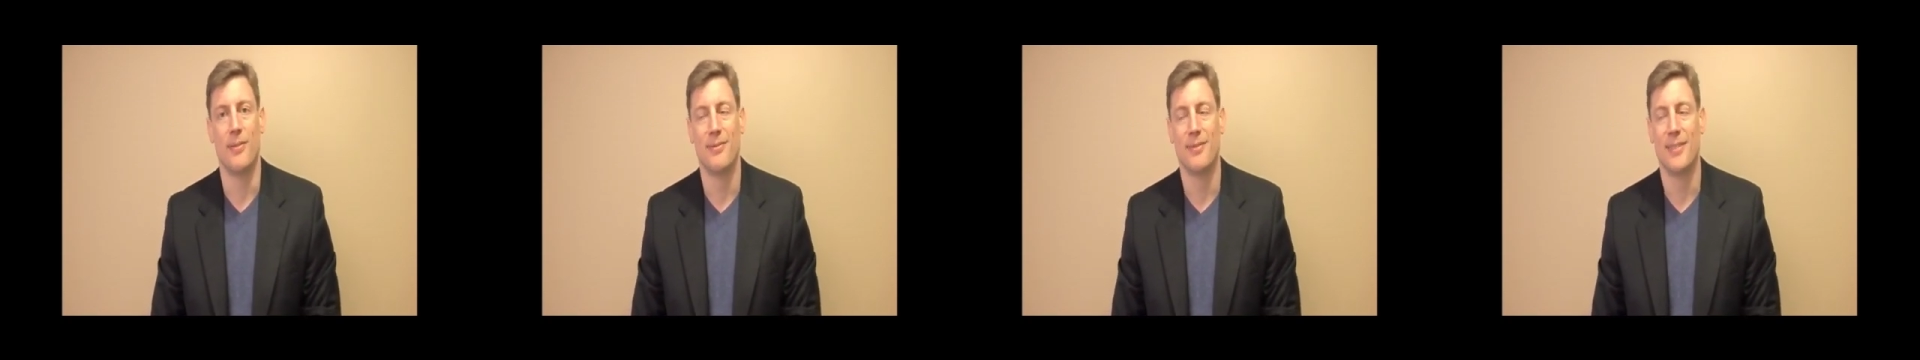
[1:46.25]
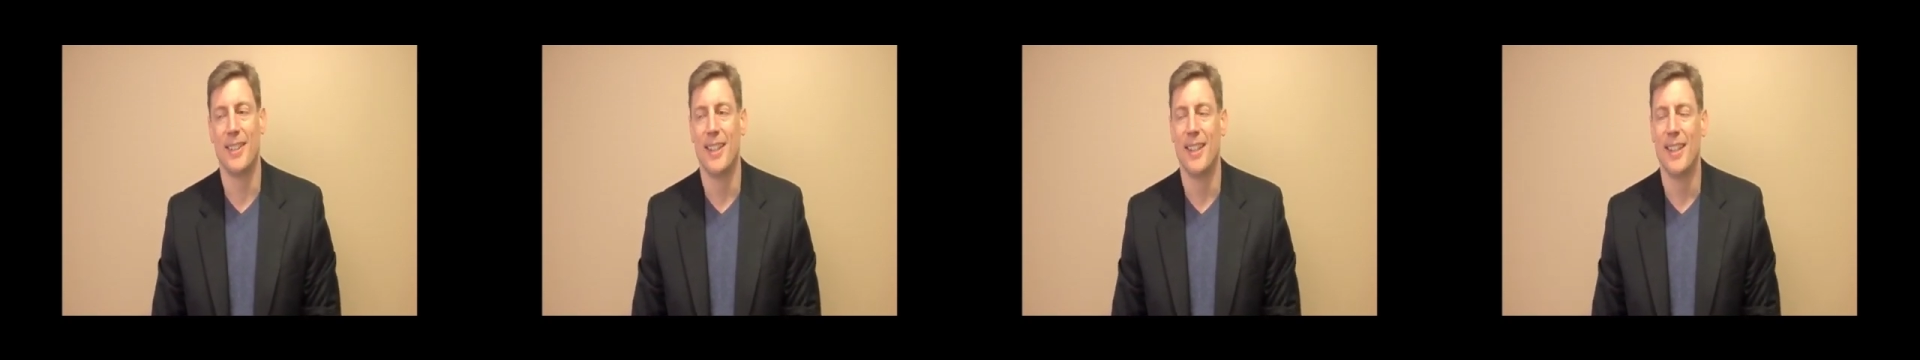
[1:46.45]

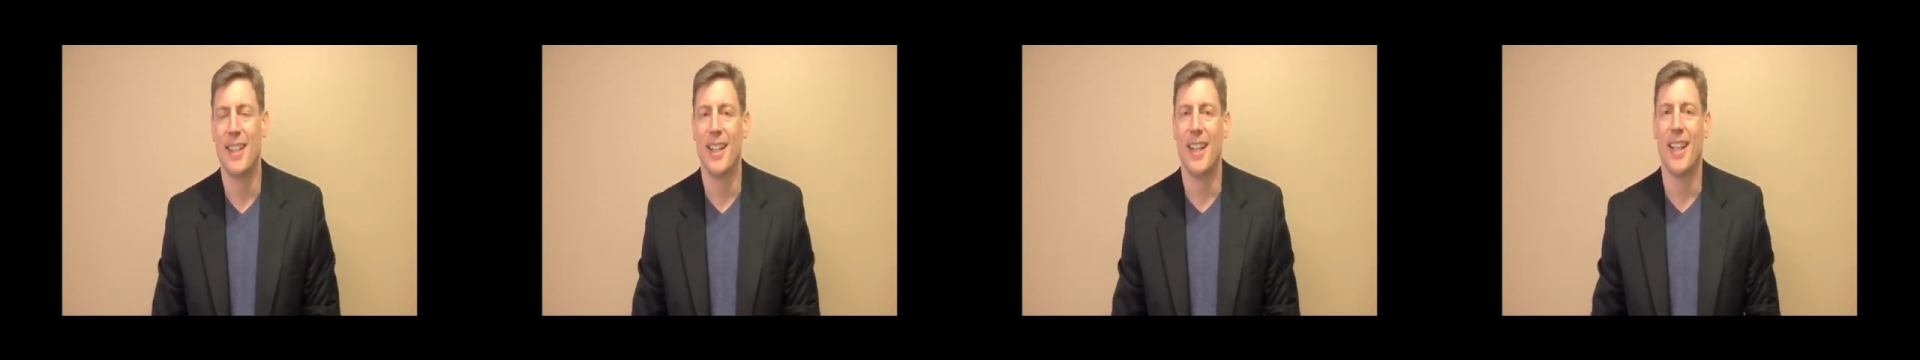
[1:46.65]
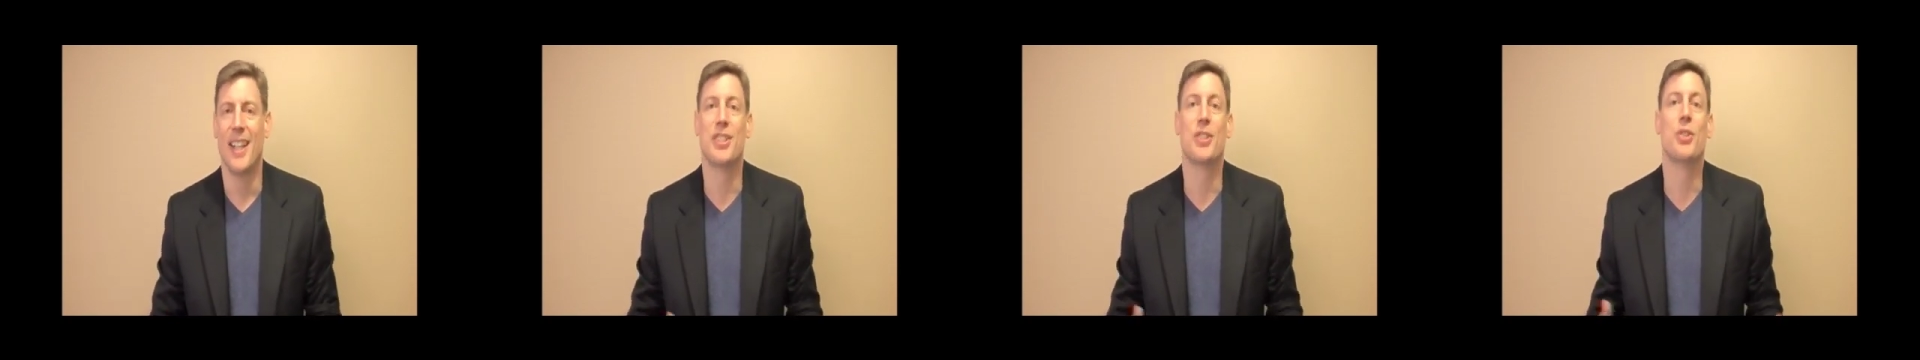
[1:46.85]
Well,
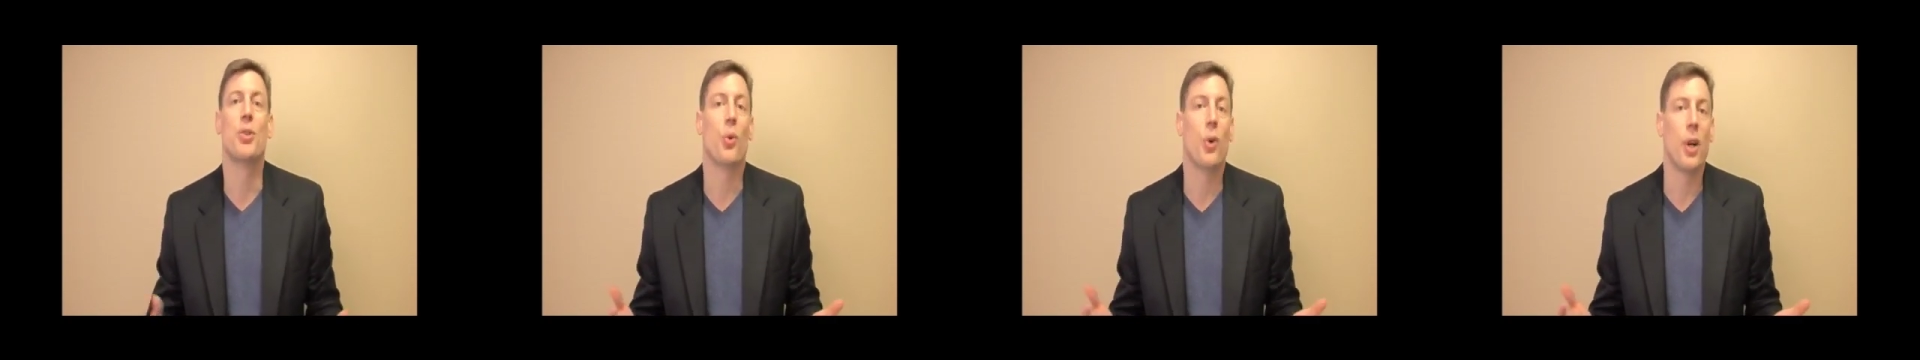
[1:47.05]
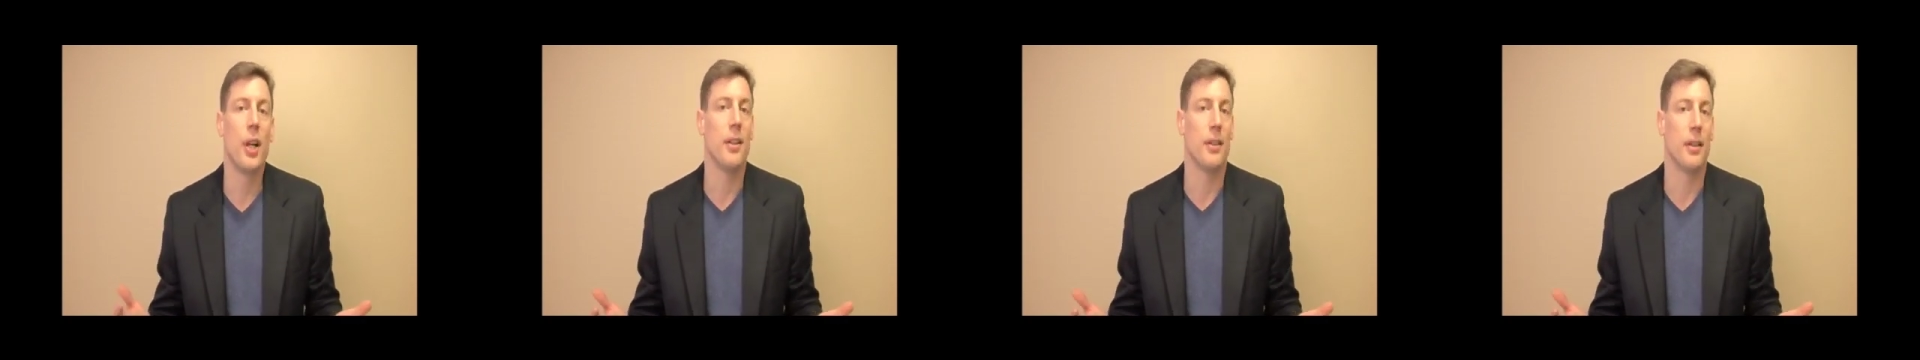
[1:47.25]

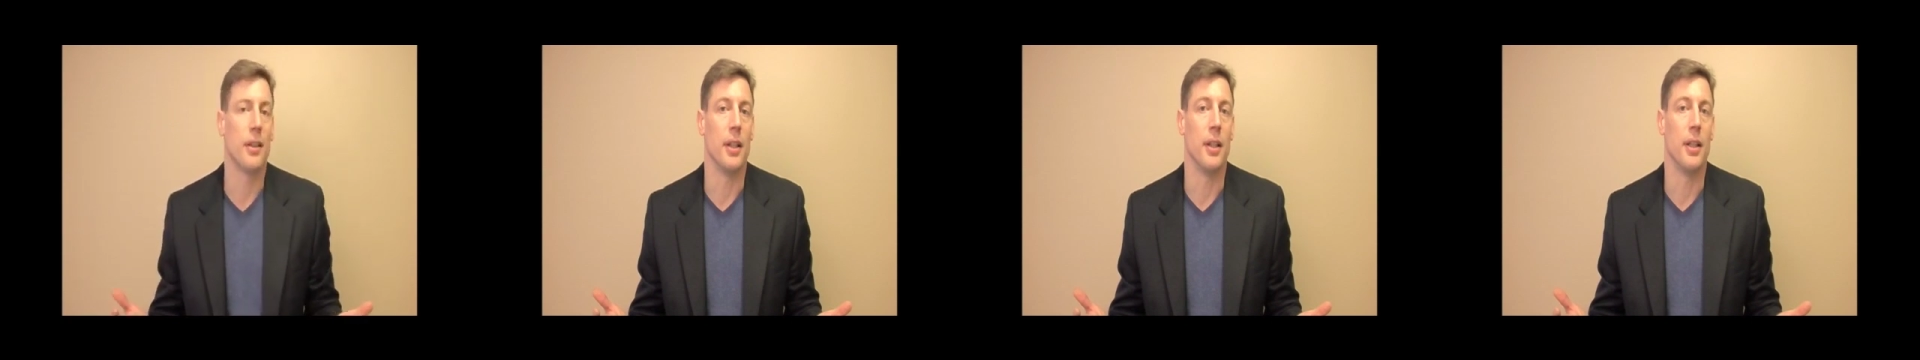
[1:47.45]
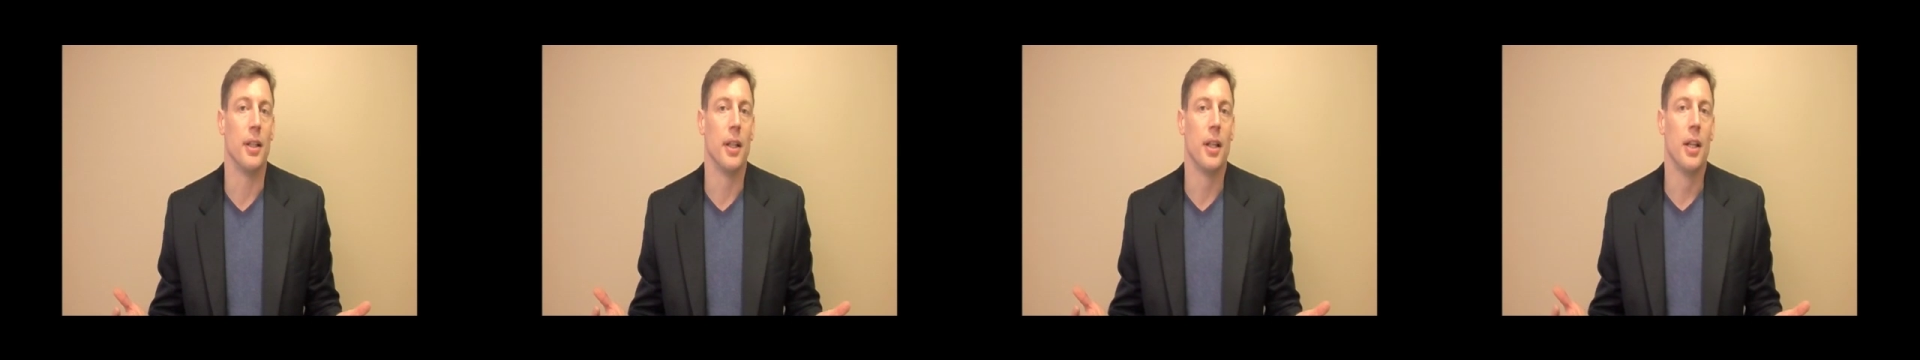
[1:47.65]
that's
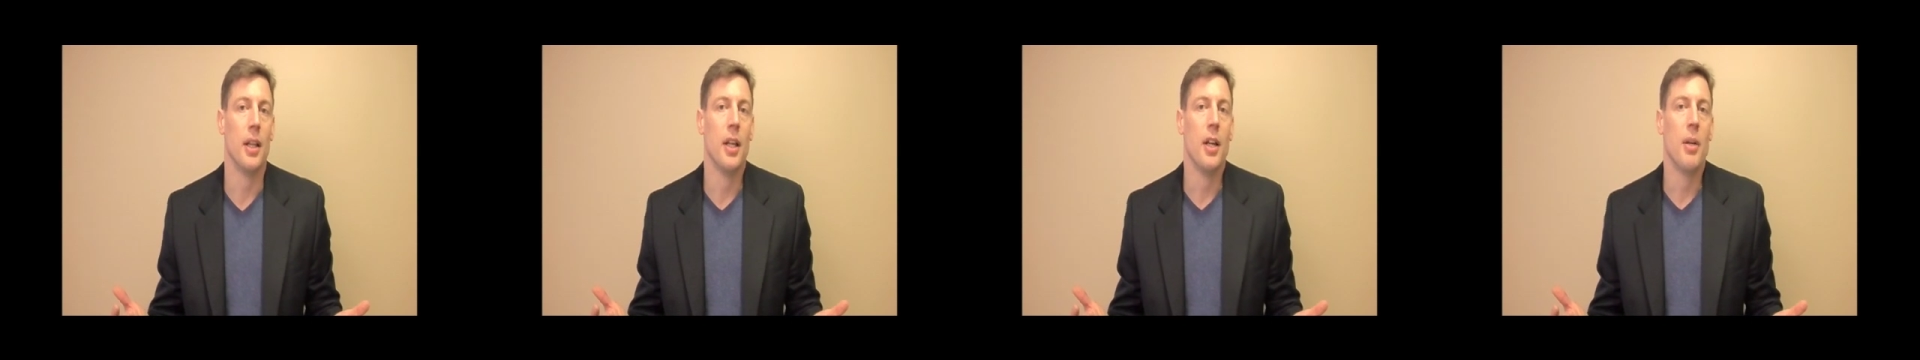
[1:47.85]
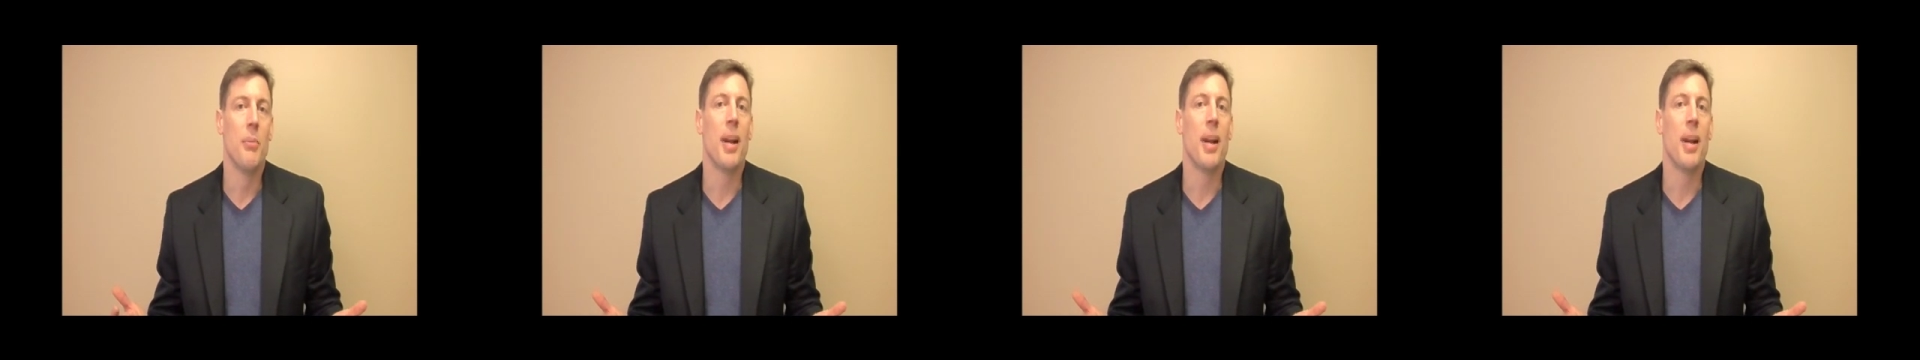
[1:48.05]
great, Lee,